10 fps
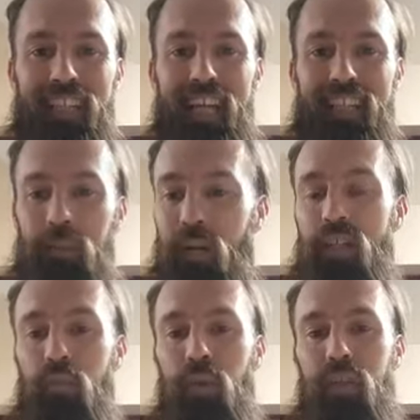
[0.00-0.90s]
Like the money
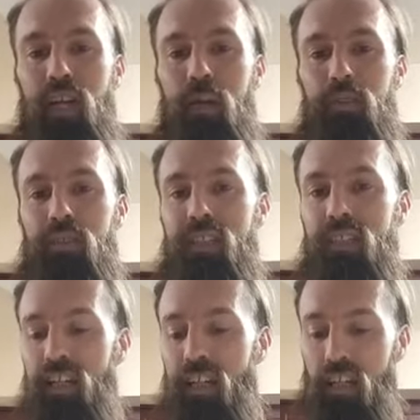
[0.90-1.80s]
will come. You need
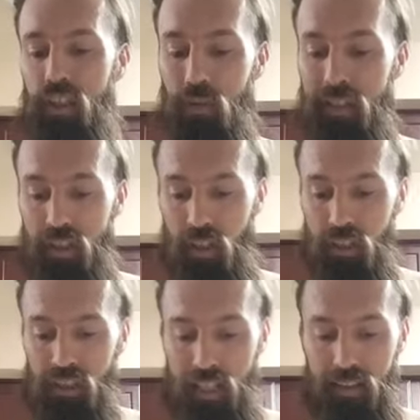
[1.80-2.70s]
to you need to
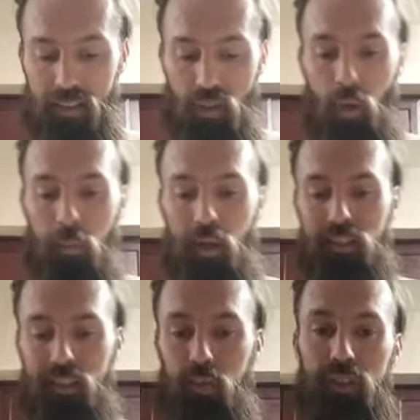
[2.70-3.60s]
understand this whole
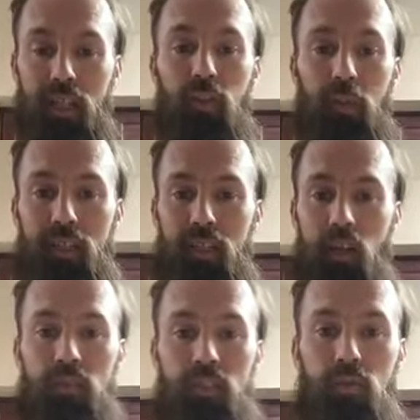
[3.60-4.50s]
process, which that's why I'm getting
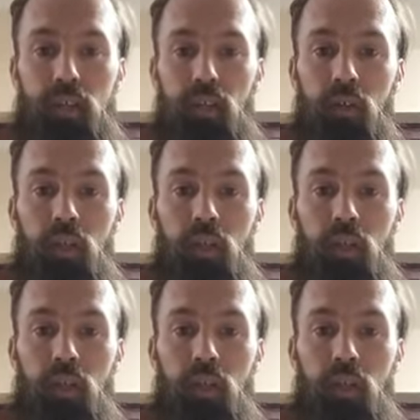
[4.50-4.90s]
off this right now.